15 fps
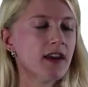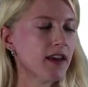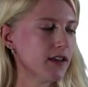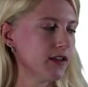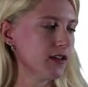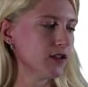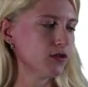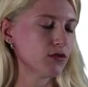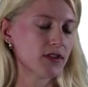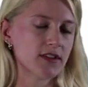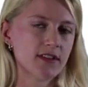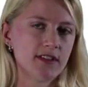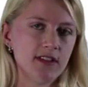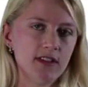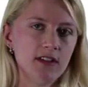Here you can
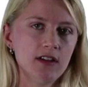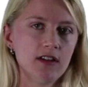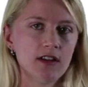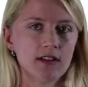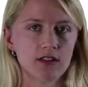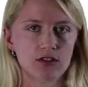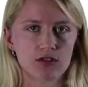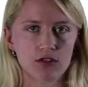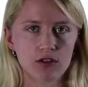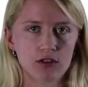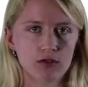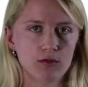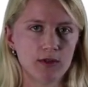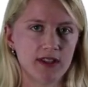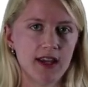see the
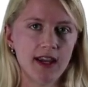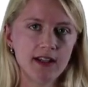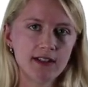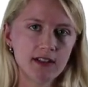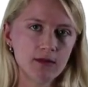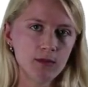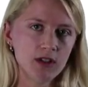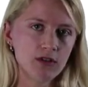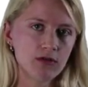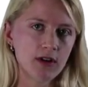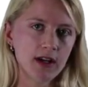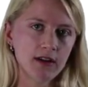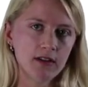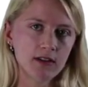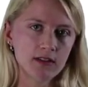circle with 18-meter
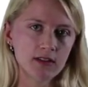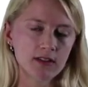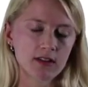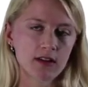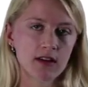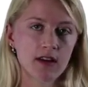radius,